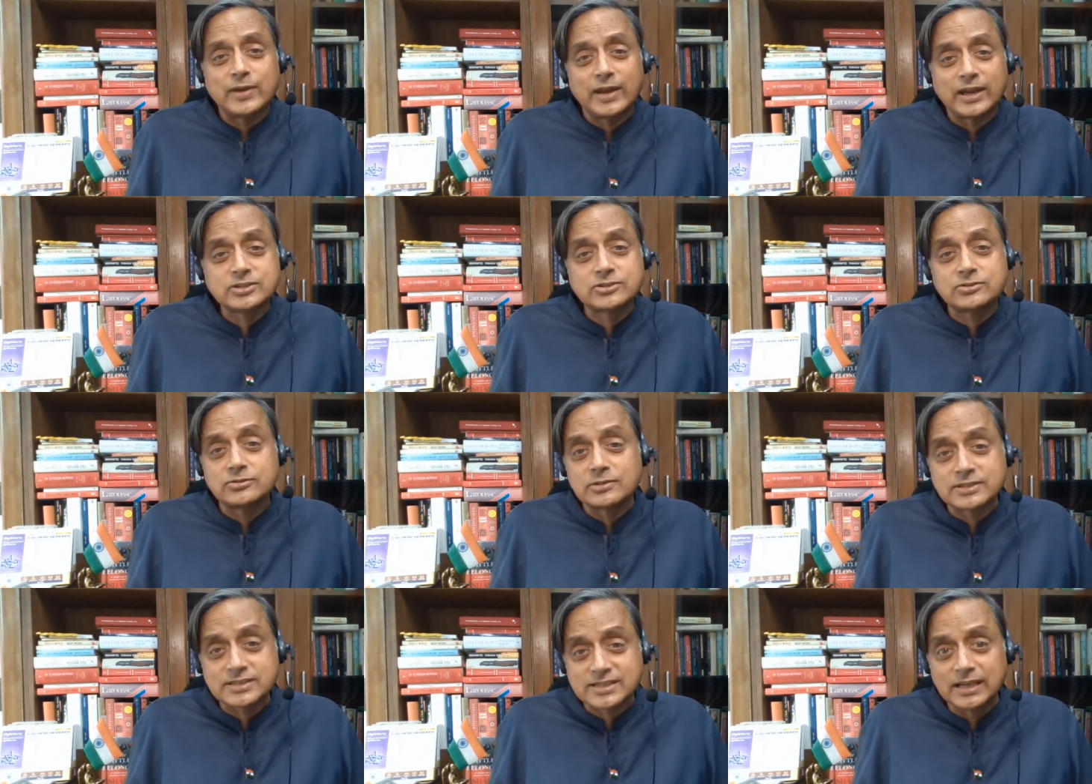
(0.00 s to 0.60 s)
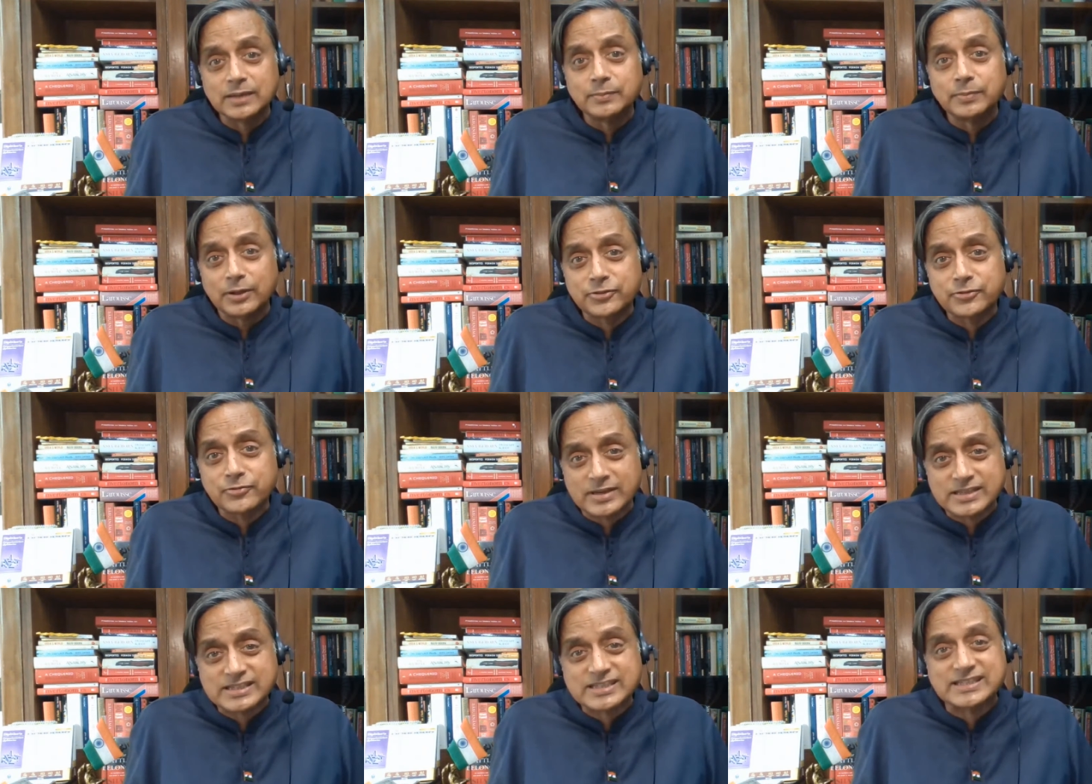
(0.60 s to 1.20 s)
to actual saber
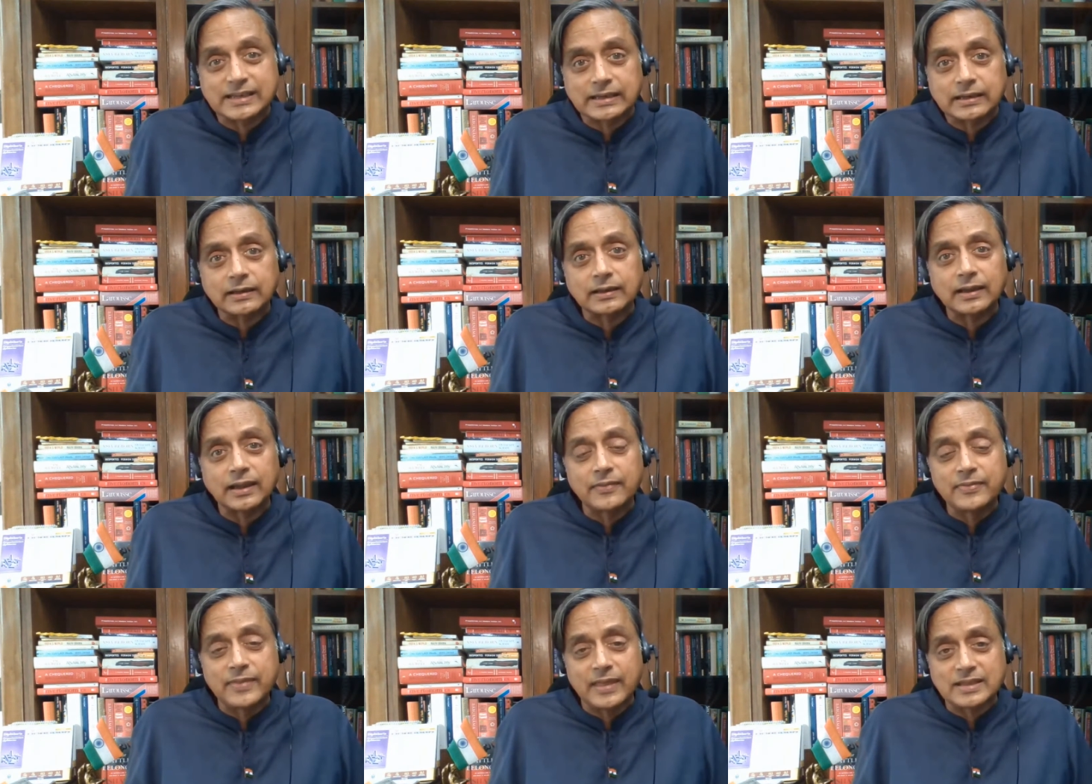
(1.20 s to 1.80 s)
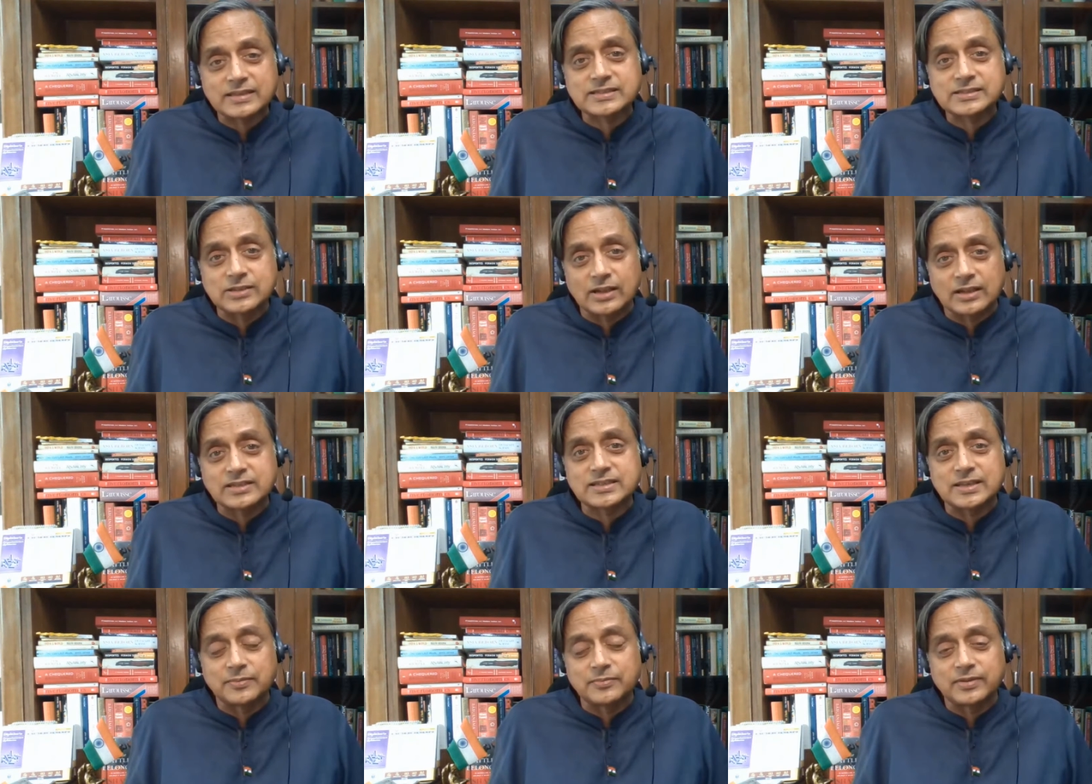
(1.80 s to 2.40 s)
thrusting, and that's
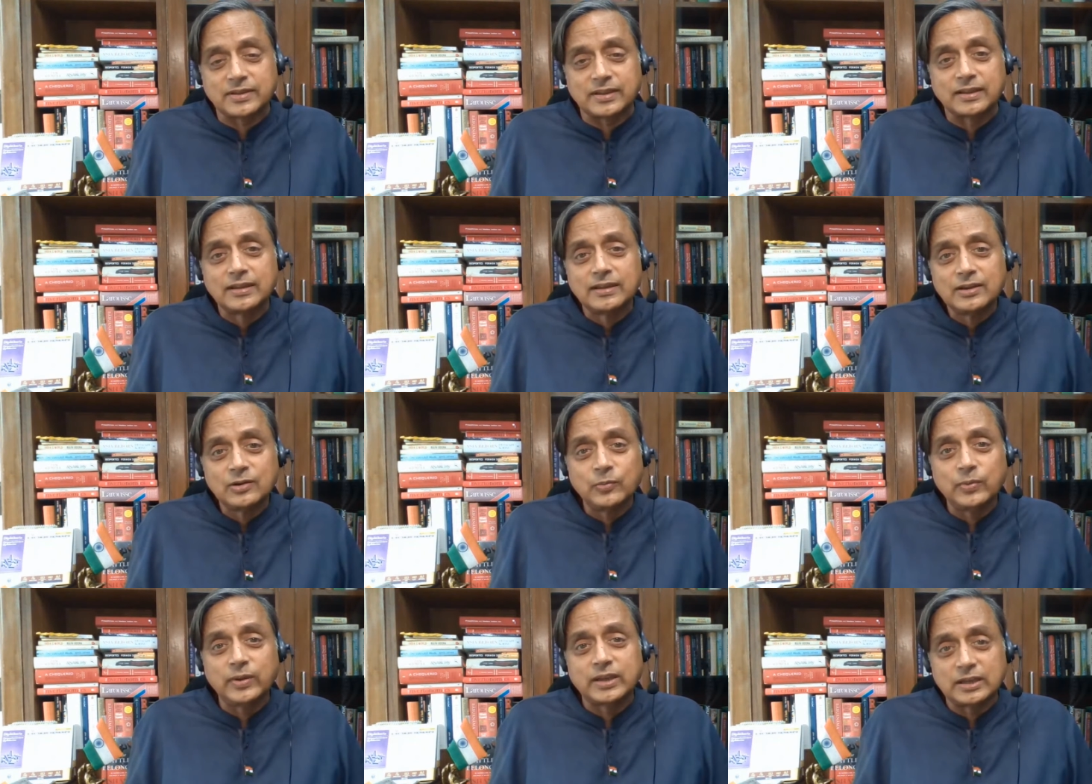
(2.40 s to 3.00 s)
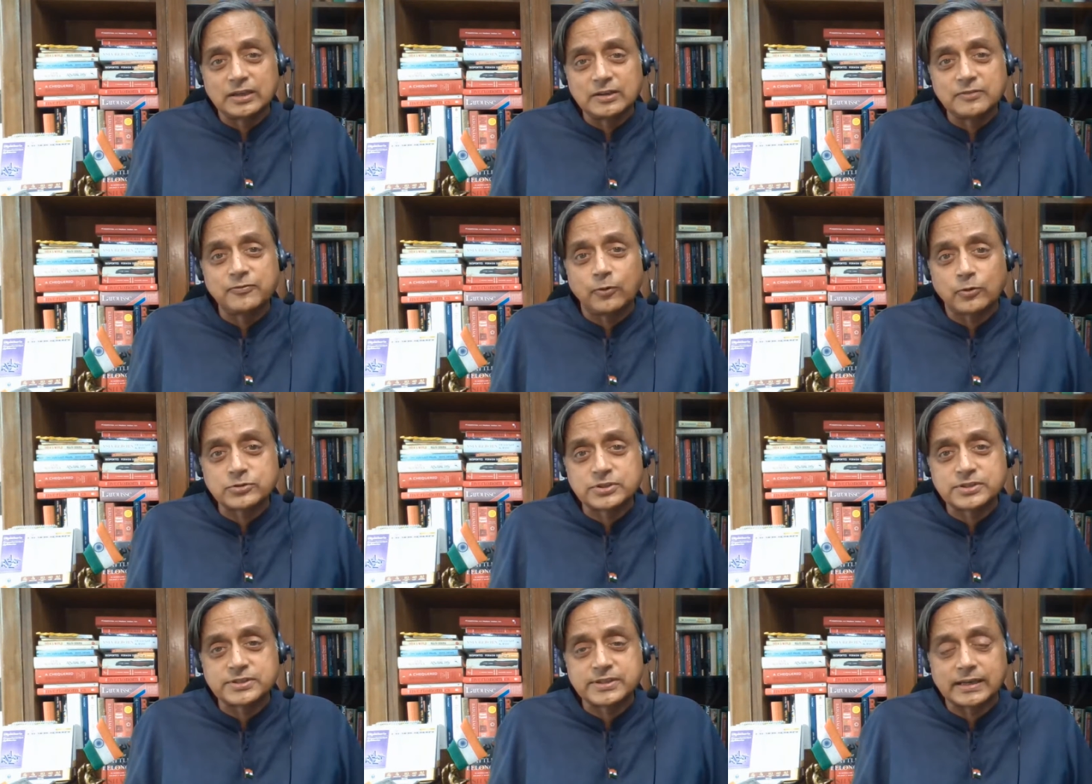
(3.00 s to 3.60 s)
not something we can
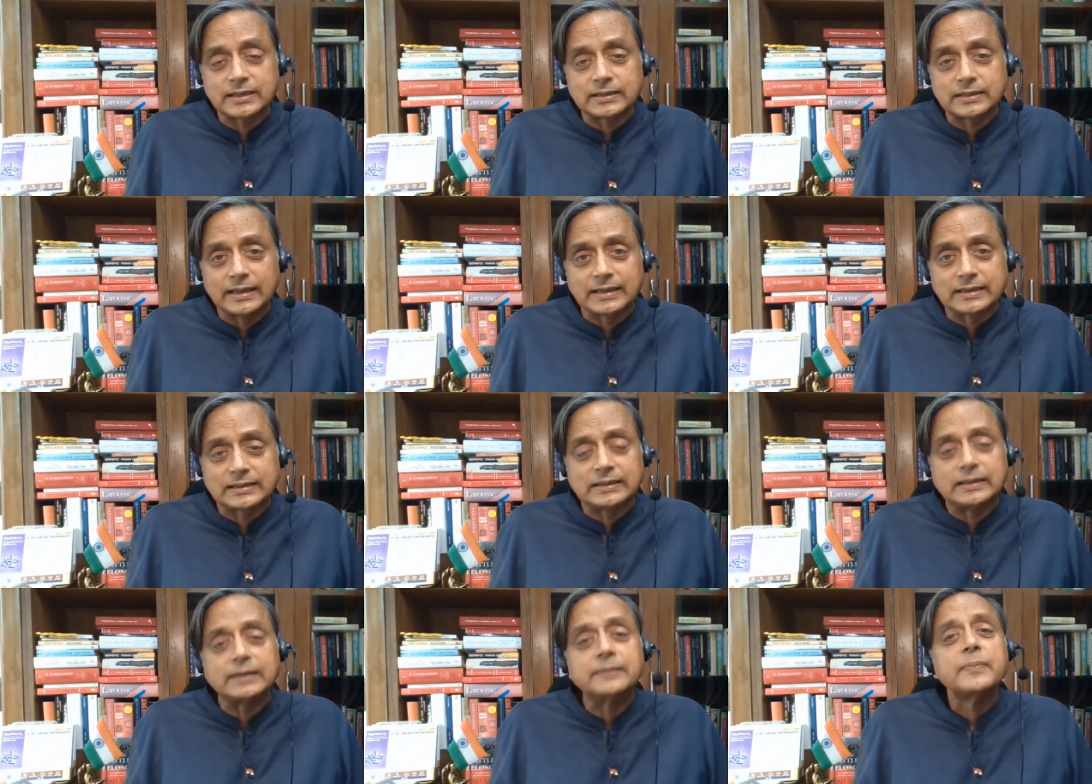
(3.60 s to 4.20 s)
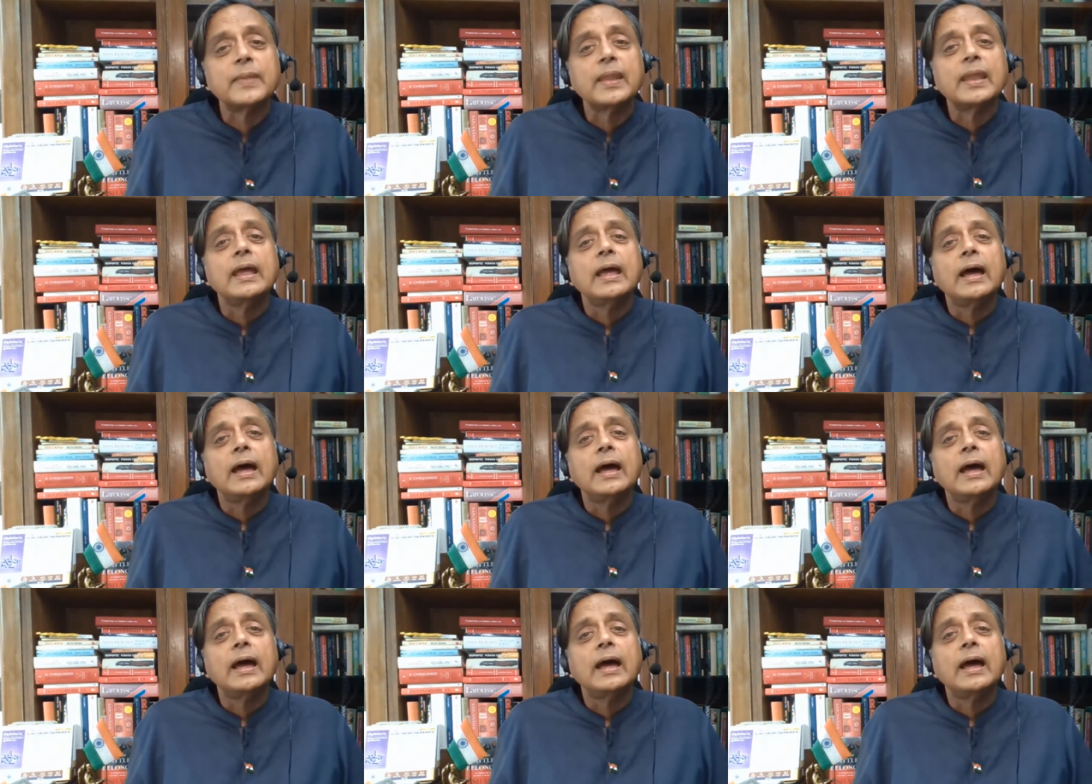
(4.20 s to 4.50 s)
afford to take lightly.